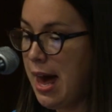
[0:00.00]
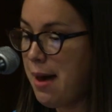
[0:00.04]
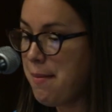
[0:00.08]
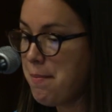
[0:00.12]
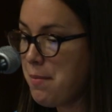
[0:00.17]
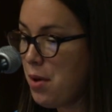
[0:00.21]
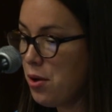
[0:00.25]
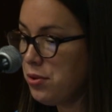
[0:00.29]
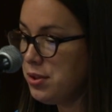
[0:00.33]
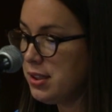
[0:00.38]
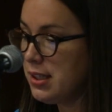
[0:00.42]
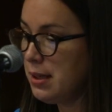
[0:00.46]

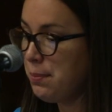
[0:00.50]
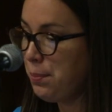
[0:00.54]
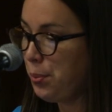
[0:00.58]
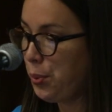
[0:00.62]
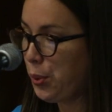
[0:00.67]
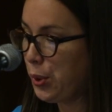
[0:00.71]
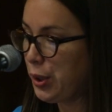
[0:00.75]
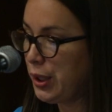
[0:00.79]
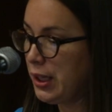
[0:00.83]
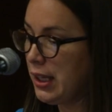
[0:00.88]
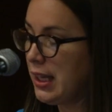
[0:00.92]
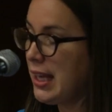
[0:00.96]
And most
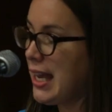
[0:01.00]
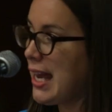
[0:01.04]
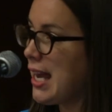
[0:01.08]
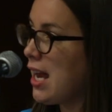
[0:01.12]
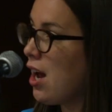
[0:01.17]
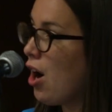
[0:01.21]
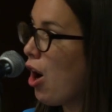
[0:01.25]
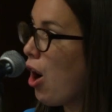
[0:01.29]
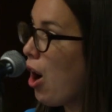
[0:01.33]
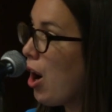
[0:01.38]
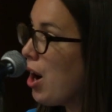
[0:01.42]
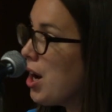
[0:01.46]

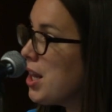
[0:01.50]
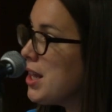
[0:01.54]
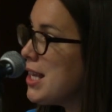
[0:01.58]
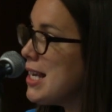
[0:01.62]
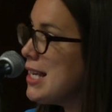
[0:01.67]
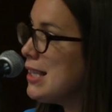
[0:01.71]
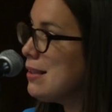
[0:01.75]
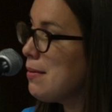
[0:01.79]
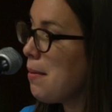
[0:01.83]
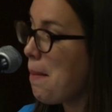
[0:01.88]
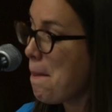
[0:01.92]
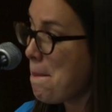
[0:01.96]
importantly, are
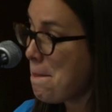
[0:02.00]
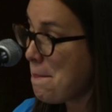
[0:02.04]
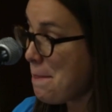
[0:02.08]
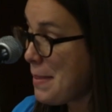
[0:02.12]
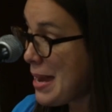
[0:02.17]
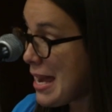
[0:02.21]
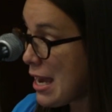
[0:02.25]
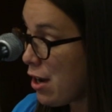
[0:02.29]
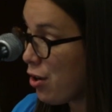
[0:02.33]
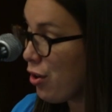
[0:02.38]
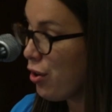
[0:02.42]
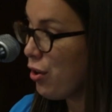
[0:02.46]
these
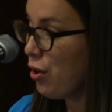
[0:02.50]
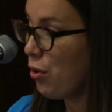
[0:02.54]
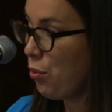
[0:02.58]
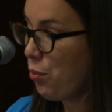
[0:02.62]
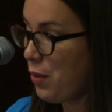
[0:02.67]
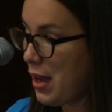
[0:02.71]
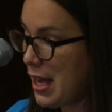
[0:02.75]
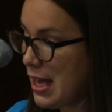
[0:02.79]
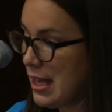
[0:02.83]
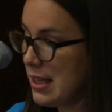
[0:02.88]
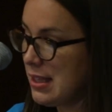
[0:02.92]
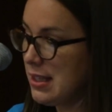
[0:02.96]
meager
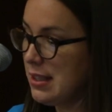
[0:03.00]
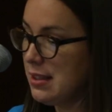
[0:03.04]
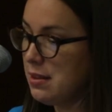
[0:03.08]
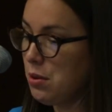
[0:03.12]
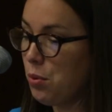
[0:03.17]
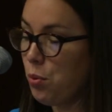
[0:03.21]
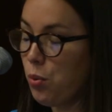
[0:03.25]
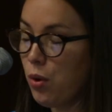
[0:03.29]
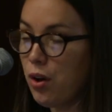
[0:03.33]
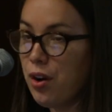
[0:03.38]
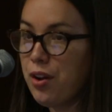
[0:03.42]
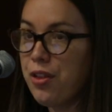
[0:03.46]

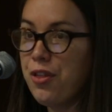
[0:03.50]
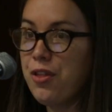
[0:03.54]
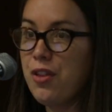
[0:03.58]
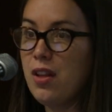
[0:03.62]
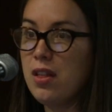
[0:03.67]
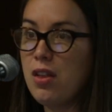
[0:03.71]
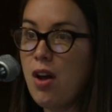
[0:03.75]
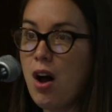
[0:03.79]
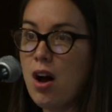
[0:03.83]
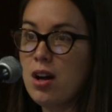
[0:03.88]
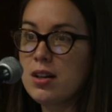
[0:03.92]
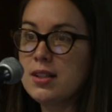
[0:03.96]
wins worth
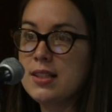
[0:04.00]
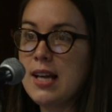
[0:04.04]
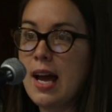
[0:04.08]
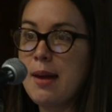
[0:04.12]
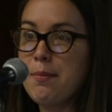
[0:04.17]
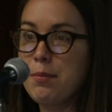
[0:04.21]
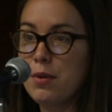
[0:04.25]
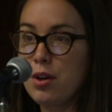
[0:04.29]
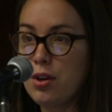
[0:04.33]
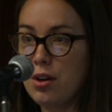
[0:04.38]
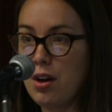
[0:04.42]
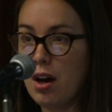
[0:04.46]
the
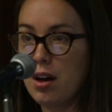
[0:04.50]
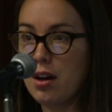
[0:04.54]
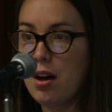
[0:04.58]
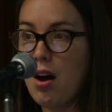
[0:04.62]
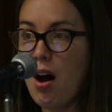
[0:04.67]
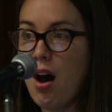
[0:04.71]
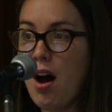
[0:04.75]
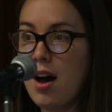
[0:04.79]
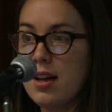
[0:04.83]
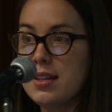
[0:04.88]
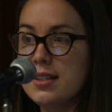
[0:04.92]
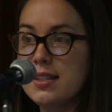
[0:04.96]
long-time
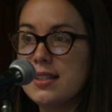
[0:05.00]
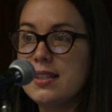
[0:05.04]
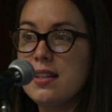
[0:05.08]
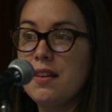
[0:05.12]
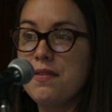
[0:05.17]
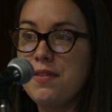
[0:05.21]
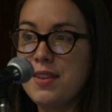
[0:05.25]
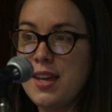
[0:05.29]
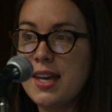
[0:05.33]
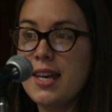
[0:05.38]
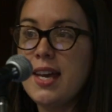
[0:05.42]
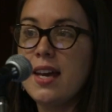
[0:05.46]
costs
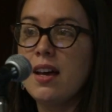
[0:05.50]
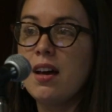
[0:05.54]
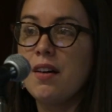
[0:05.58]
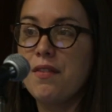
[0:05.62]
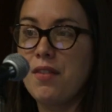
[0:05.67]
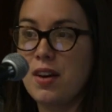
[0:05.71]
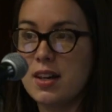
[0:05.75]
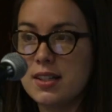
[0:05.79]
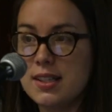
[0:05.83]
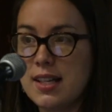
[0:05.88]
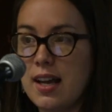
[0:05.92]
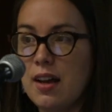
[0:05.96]
of thinking
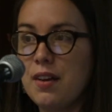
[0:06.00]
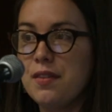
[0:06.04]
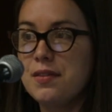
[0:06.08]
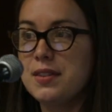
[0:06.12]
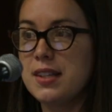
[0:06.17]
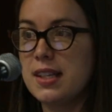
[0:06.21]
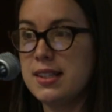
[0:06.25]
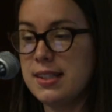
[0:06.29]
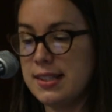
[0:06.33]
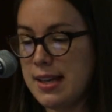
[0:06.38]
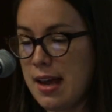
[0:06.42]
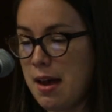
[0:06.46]
of
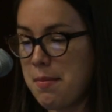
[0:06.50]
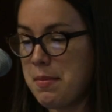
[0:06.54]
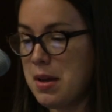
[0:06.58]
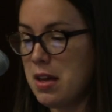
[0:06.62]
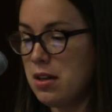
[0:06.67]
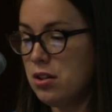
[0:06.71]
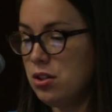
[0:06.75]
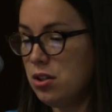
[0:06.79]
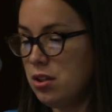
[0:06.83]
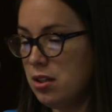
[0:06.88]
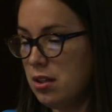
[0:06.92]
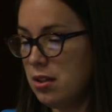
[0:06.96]
ourselves as
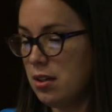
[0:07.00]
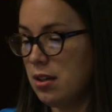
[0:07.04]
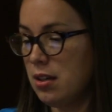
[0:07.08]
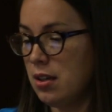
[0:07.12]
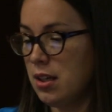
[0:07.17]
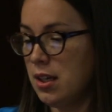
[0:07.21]
damaged?